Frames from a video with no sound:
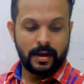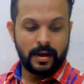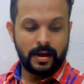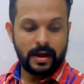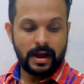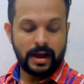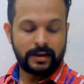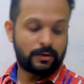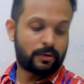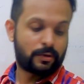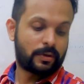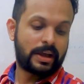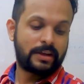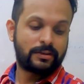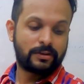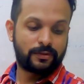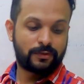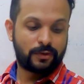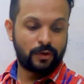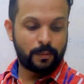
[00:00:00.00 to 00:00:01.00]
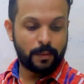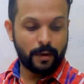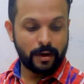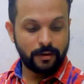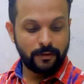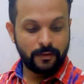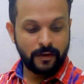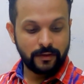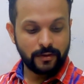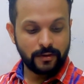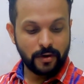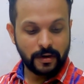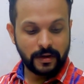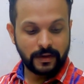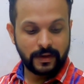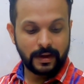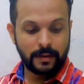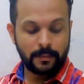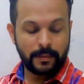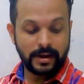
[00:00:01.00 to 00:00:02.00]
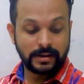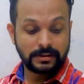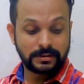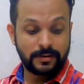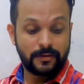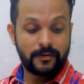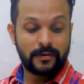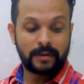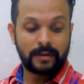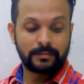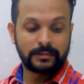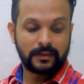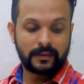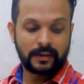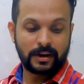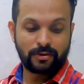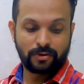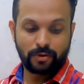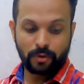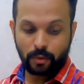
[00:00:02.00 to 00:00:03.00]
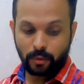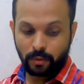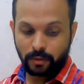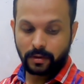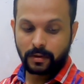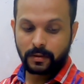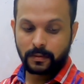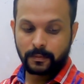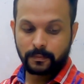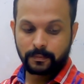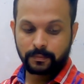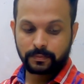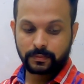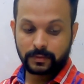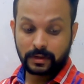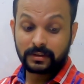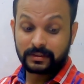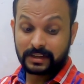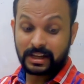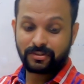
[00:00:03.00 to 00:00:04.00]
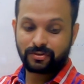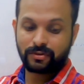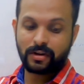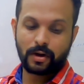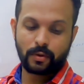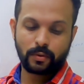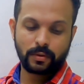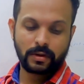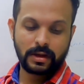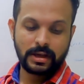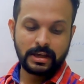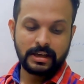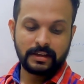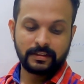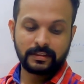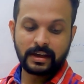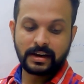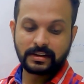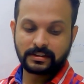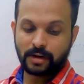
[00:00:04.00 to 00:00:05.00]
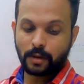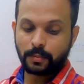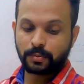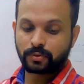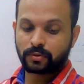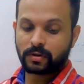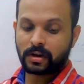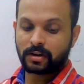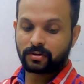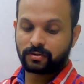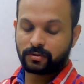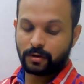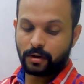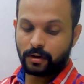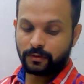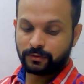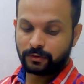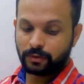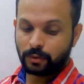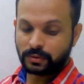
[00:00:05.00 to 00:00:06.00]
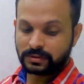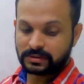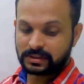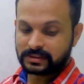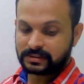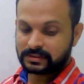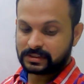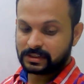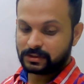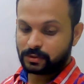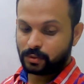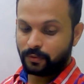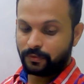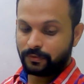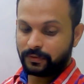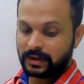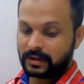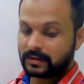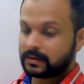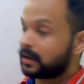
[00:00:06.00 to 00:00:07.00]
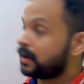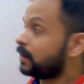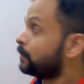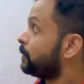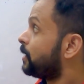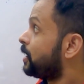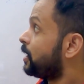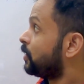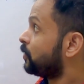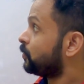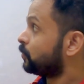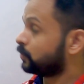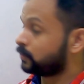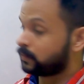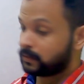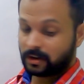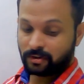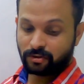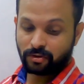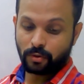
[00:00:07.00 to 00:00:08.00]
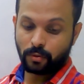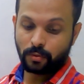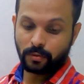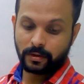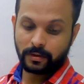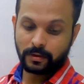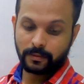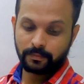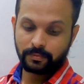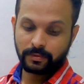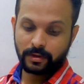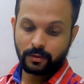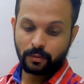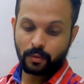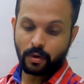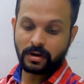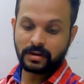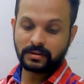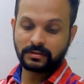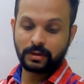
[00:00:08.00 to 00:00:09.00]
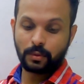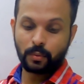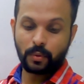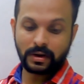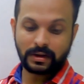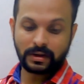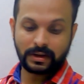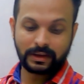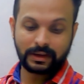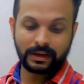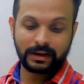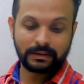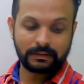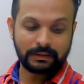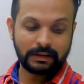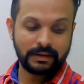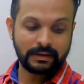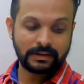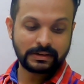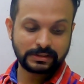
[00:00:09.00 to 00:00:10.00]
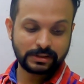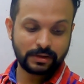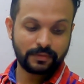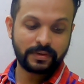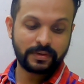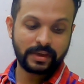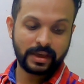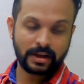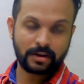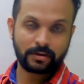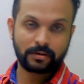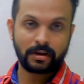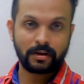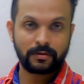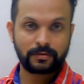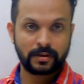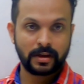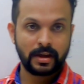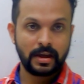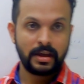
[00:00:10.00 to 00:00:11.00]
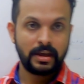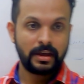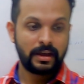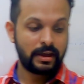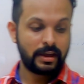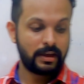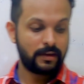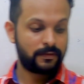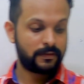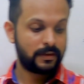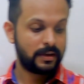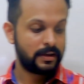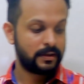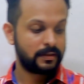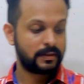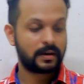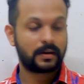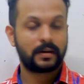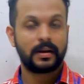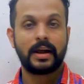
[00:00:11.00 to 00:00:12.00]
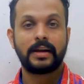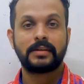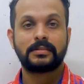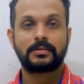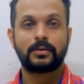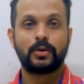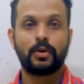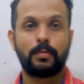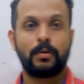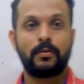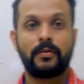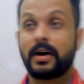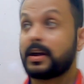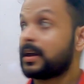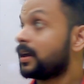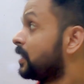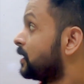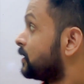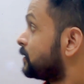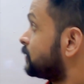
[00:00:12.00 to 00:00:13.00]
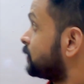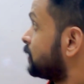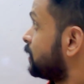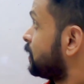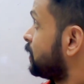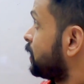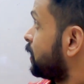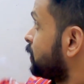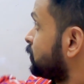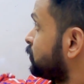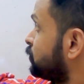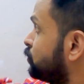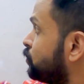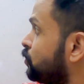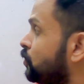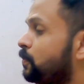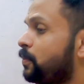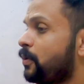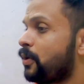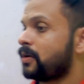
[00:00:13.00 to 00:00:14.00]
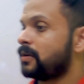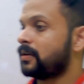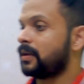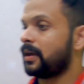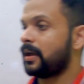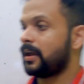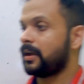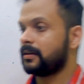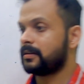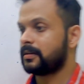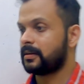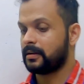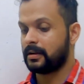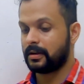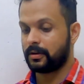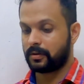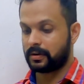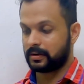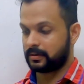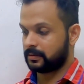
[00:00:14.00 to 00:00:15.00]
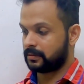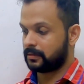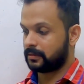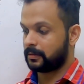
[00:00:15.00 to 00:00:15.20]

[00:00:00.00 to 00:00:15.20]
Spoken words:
At a range of 2.5 nautical miles from the threshold, touchdown, there is an obstruction of 262 feet above threshold. What is the vertical clearance of the aircraft if the glide slope of ILS is 2.8 degrees?